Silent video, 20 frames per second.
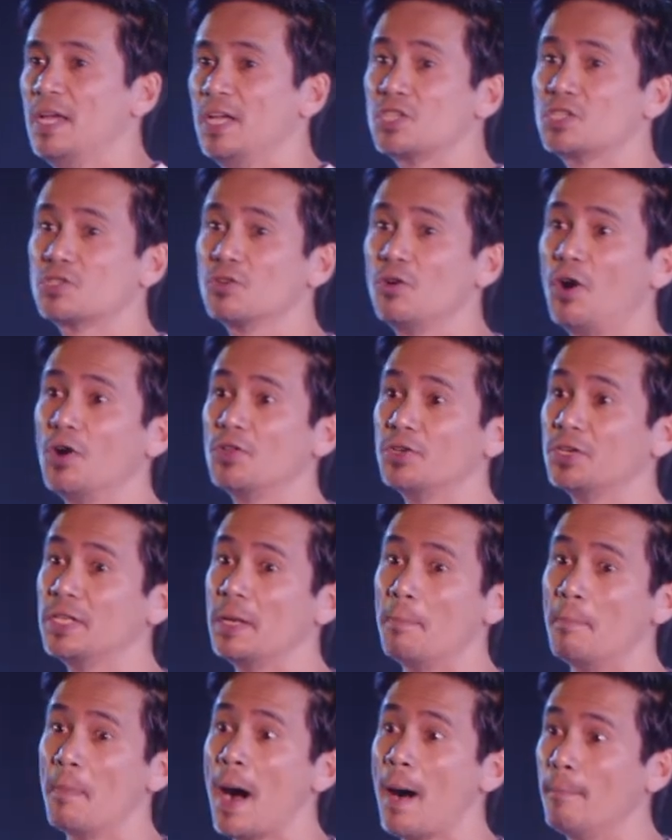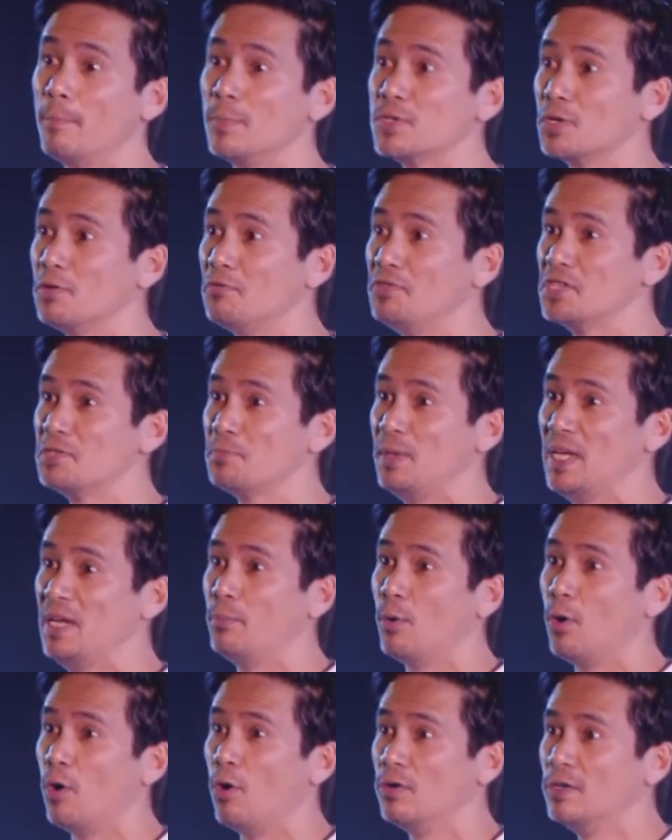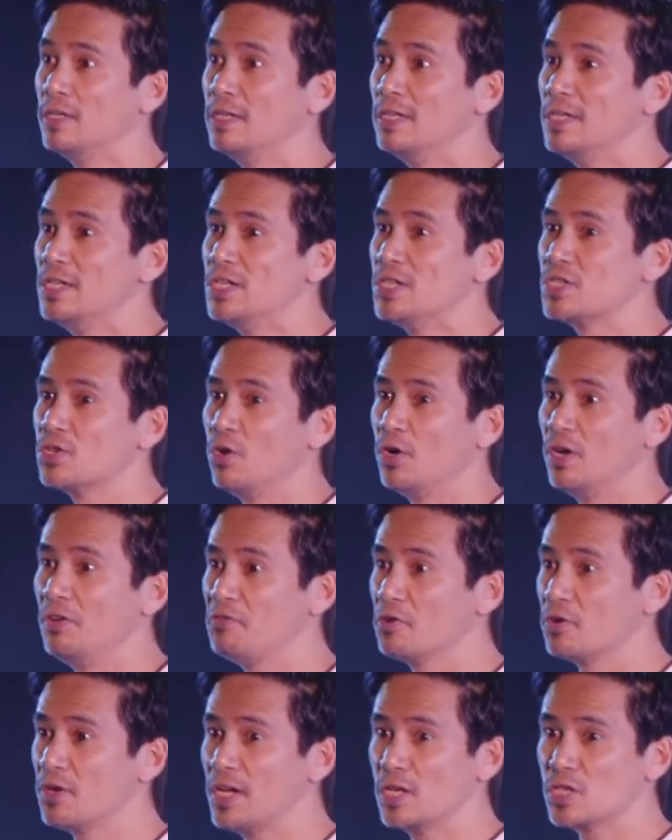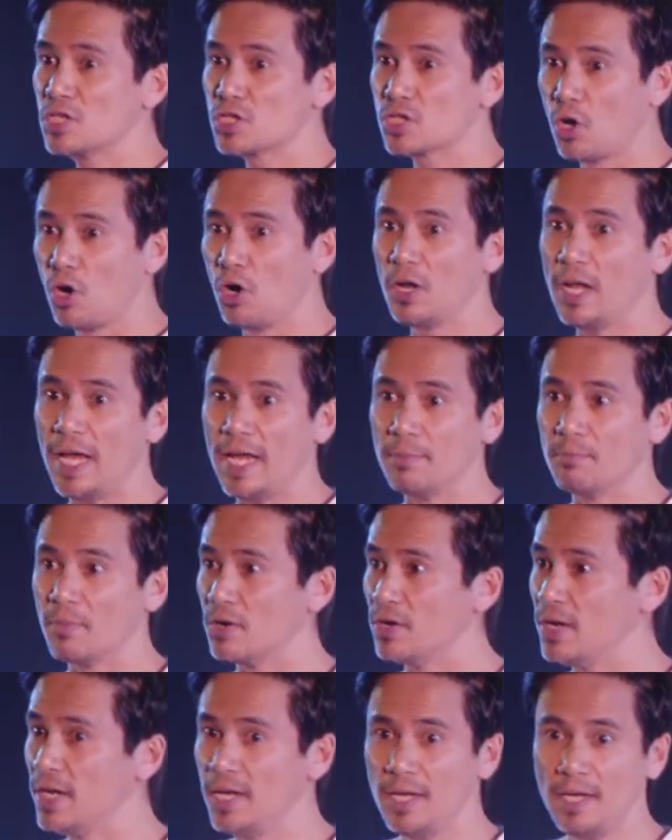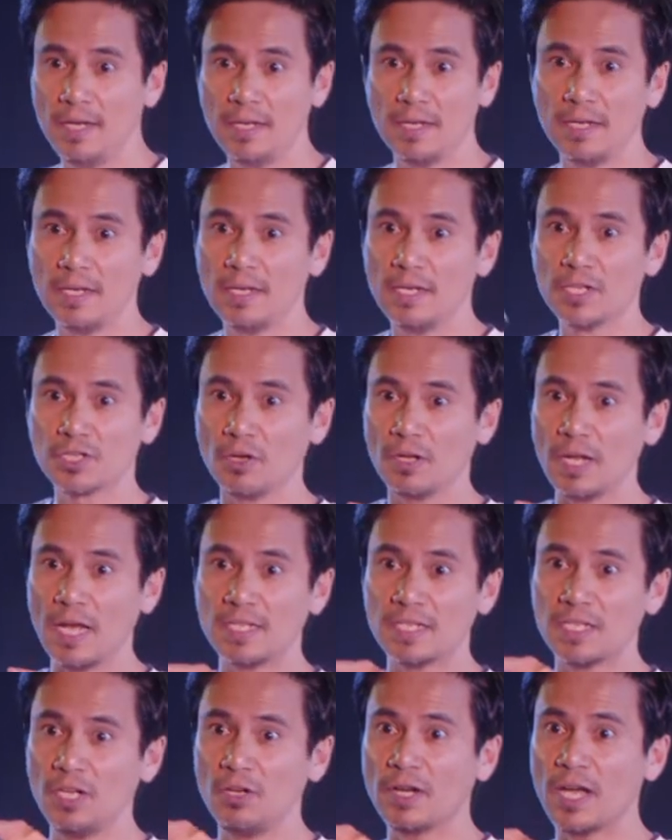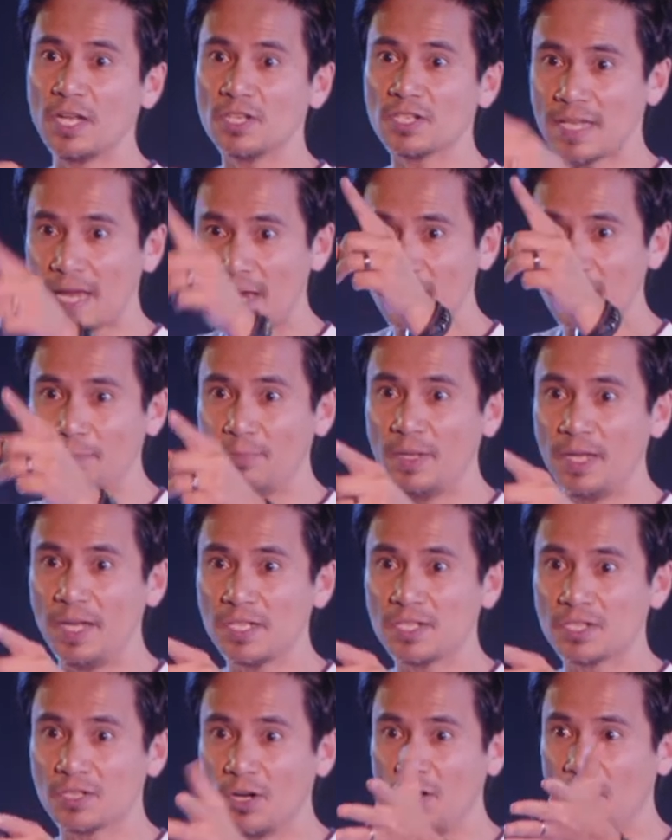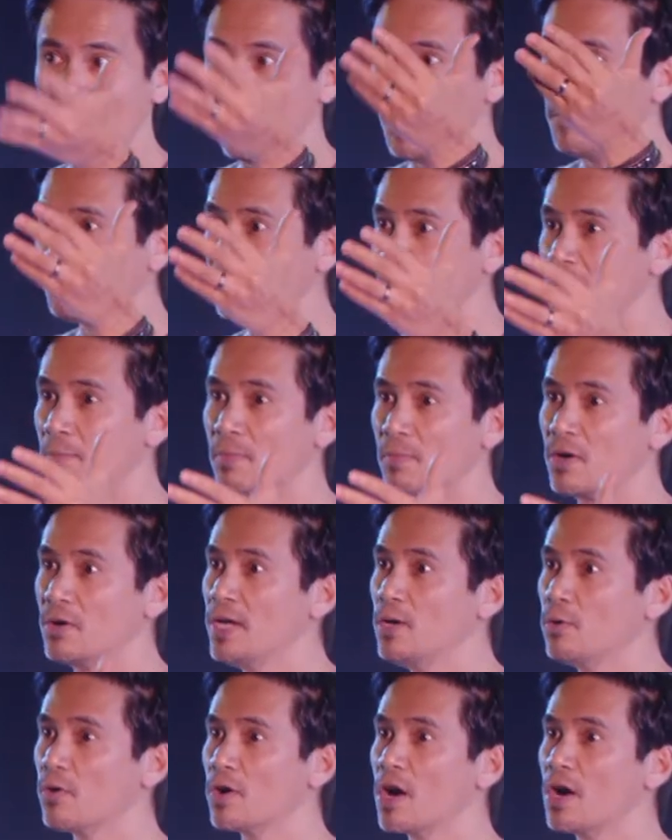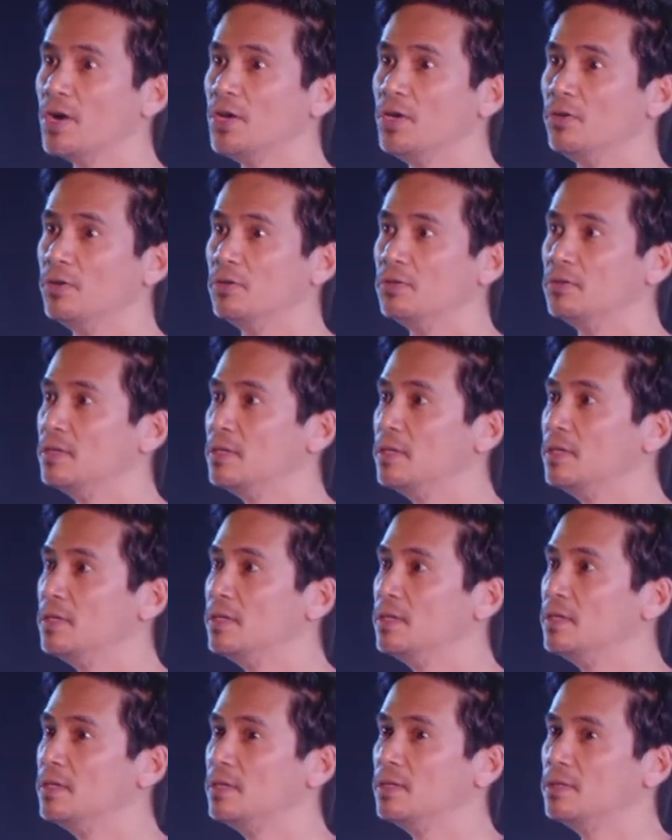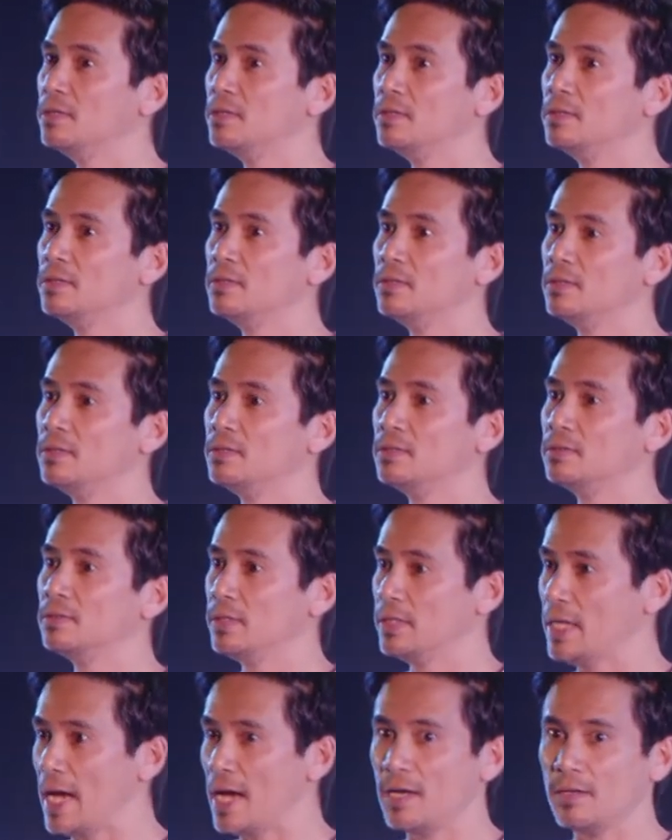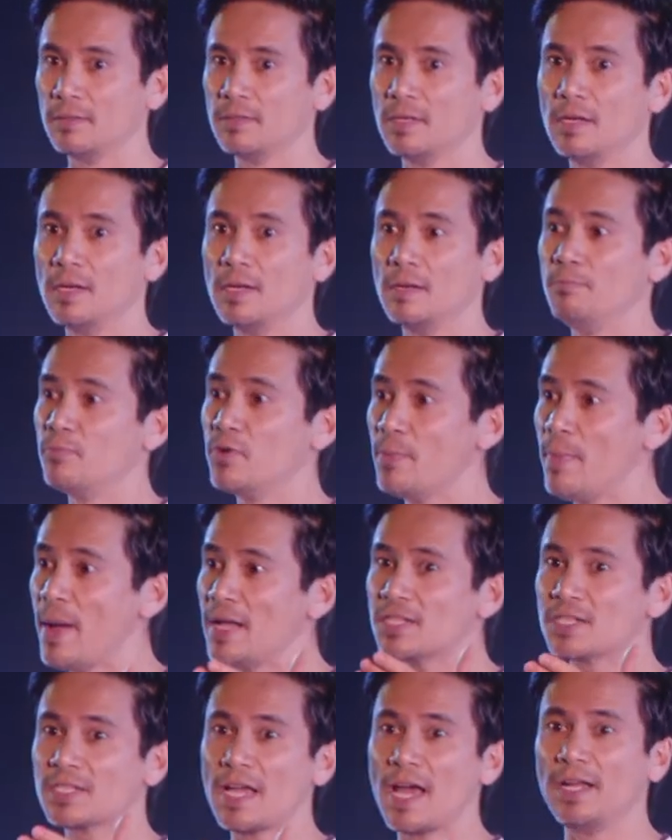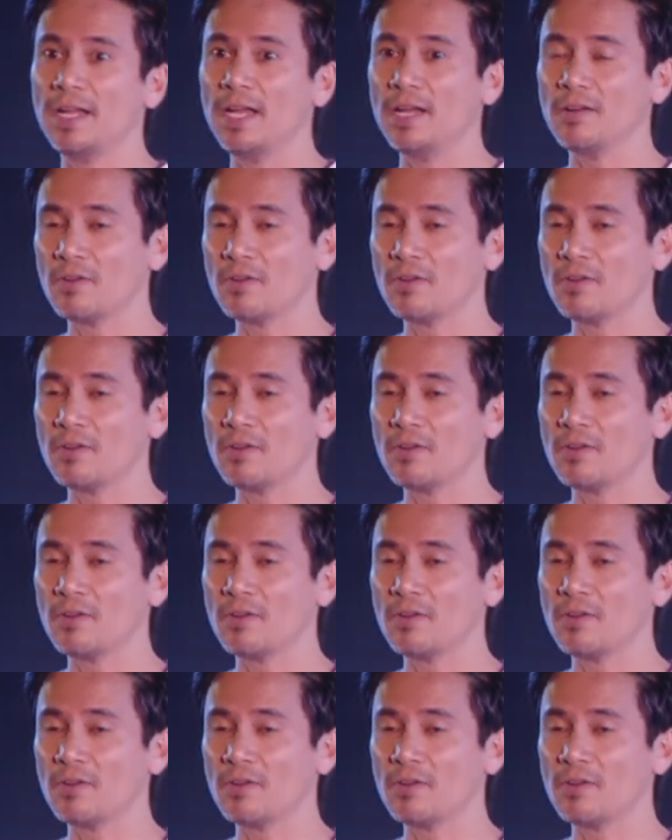honor the moms of these people. So if you're here, Sol and Marie, Sol, I see you. Can you stand up, please? Sol, Marie, where are you? Yeah, remain standing.